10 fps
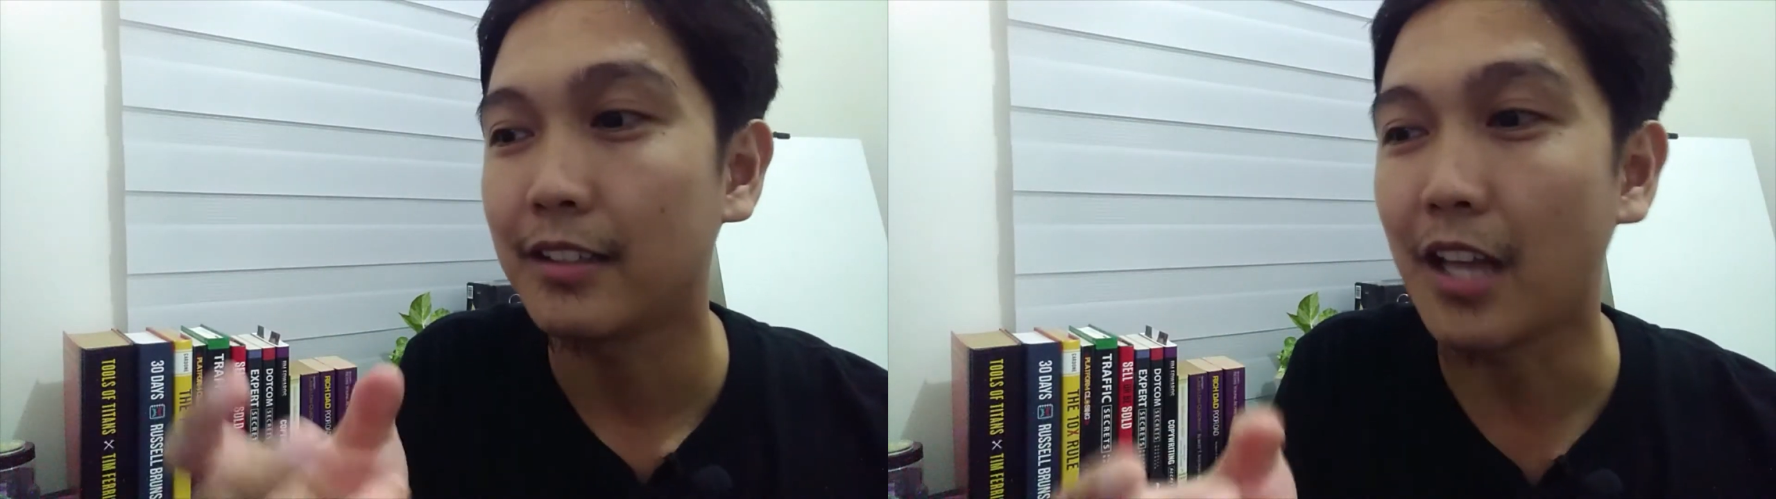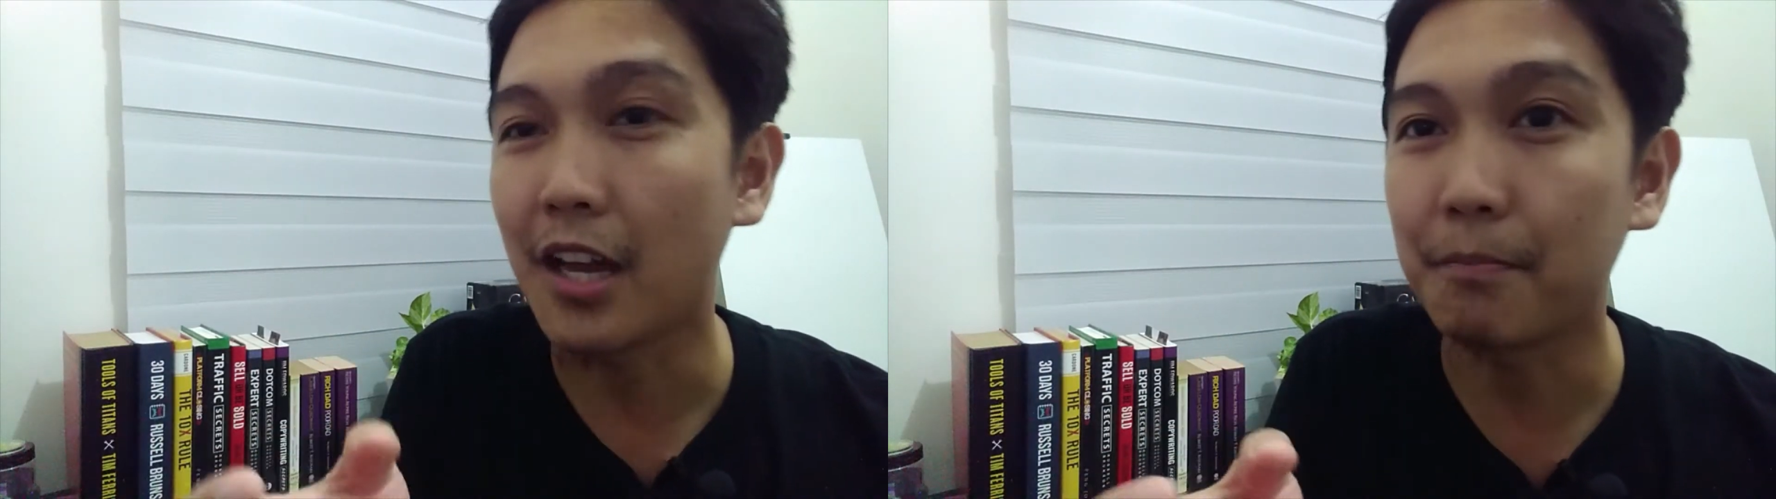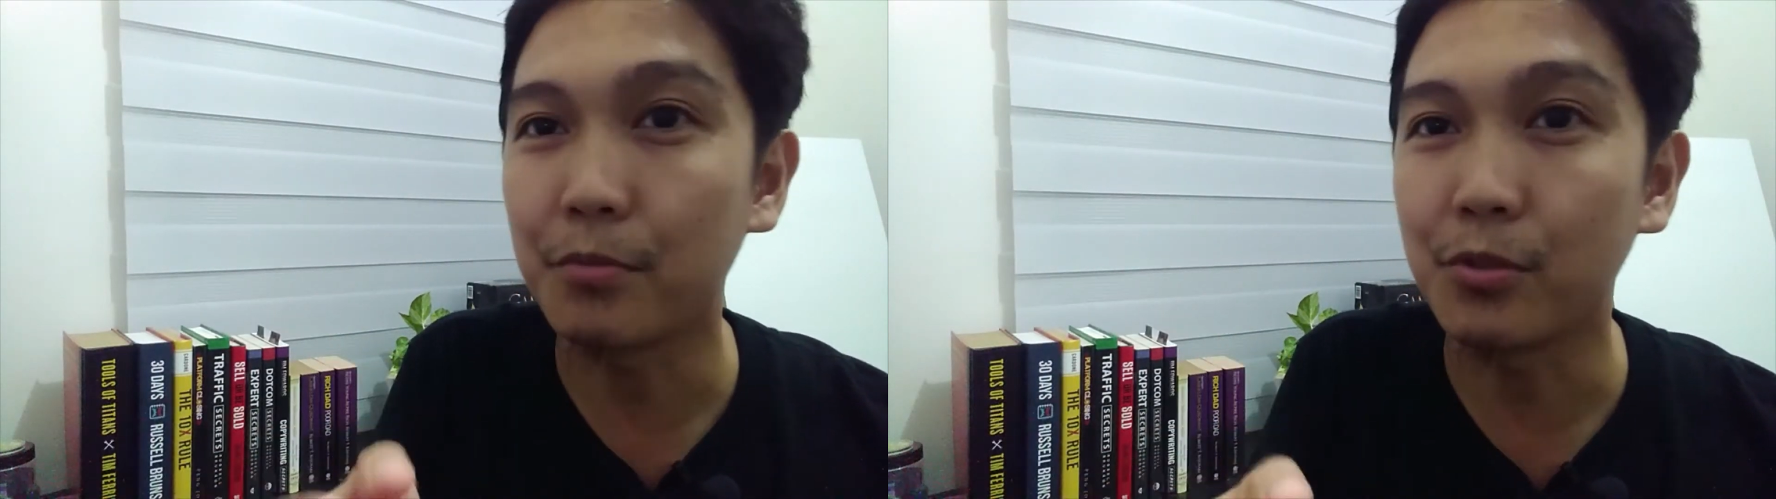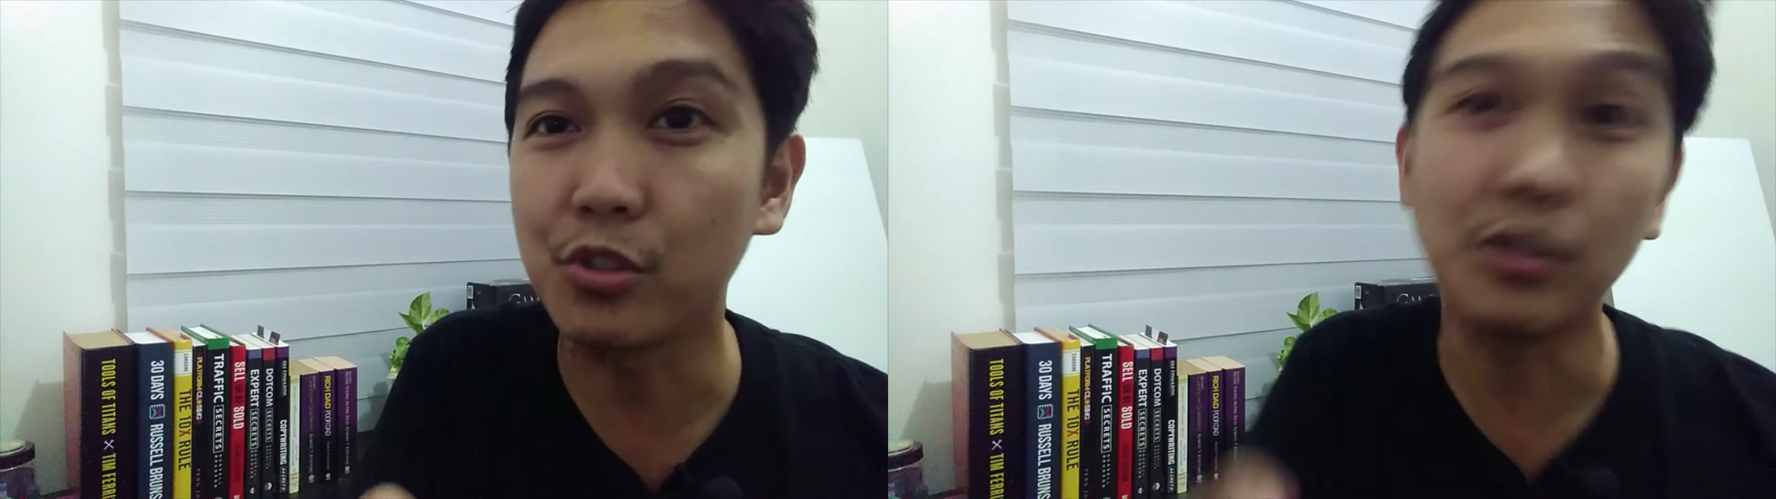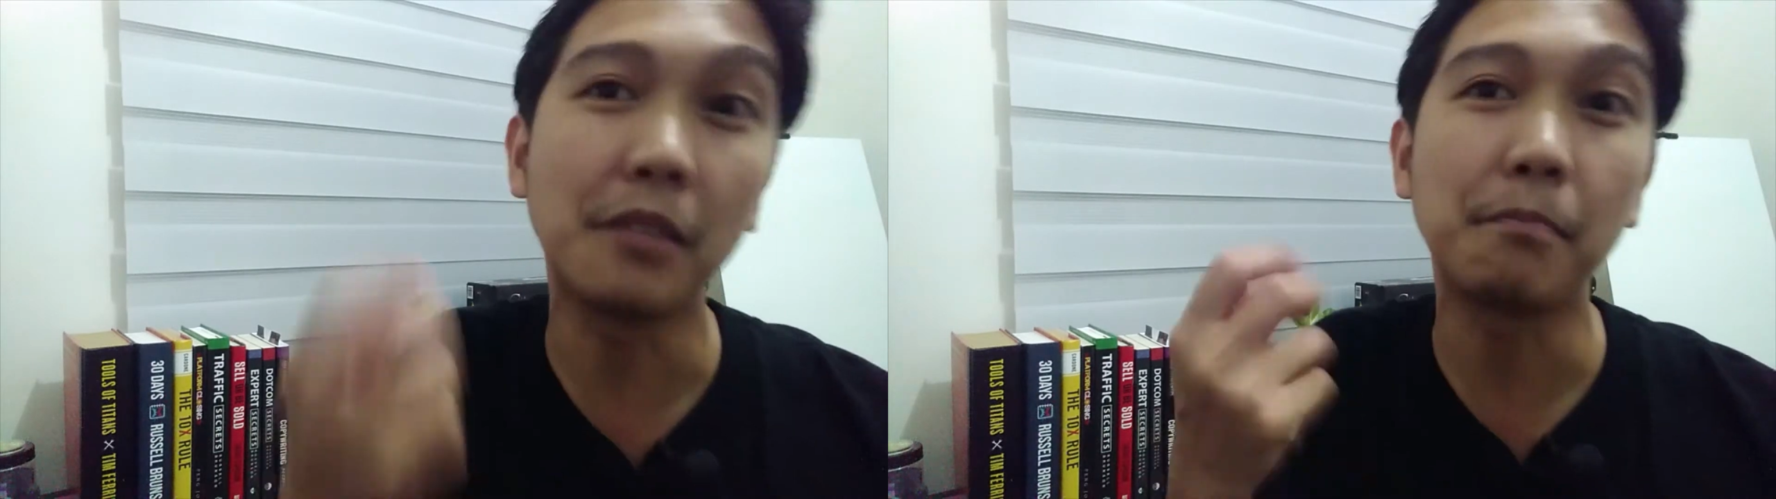Tapos
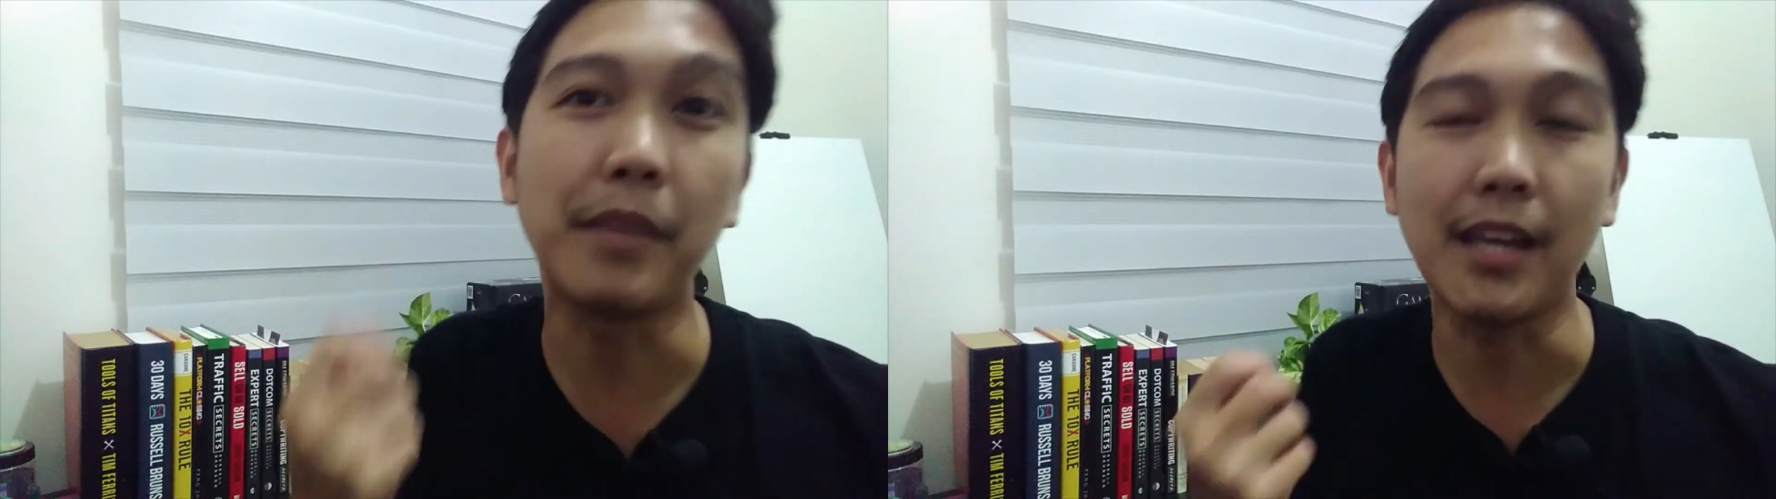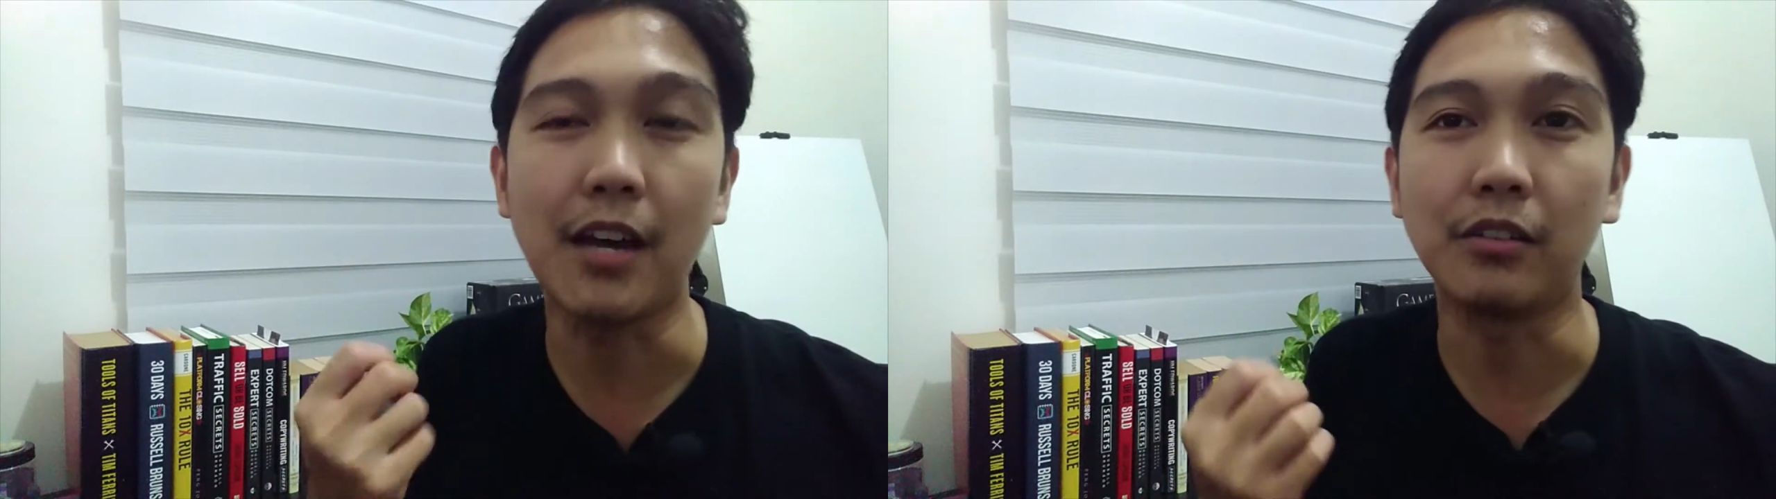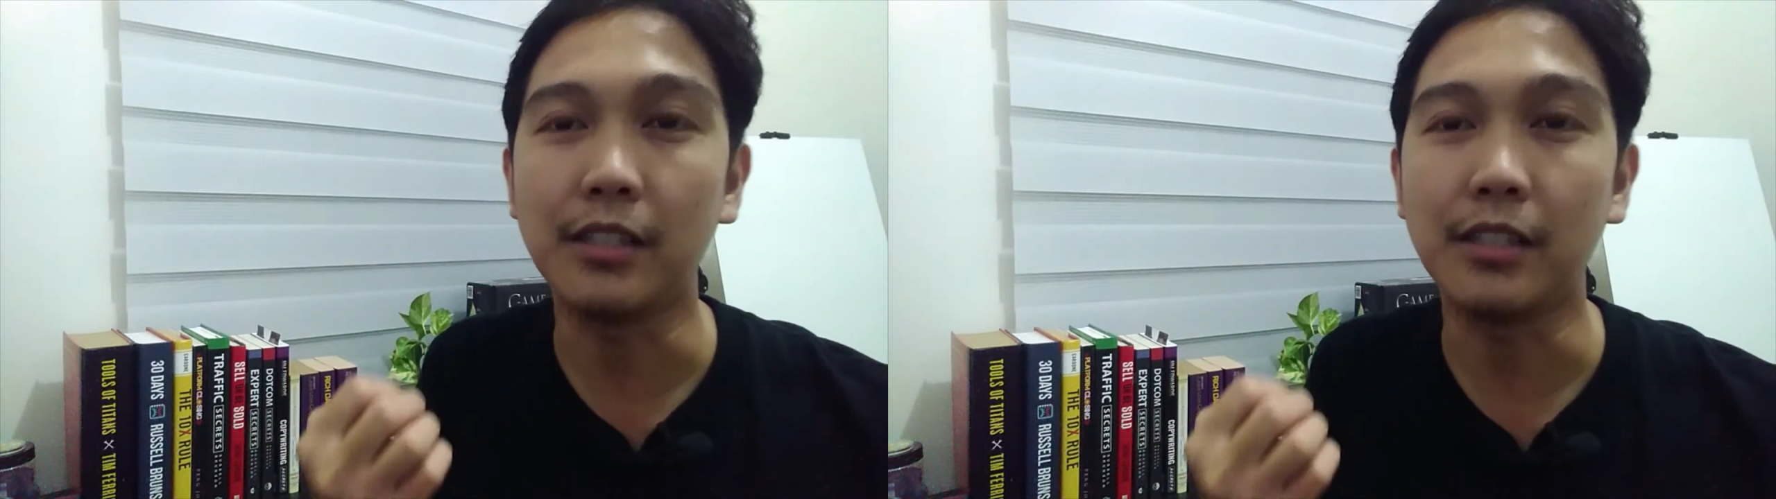you can pay out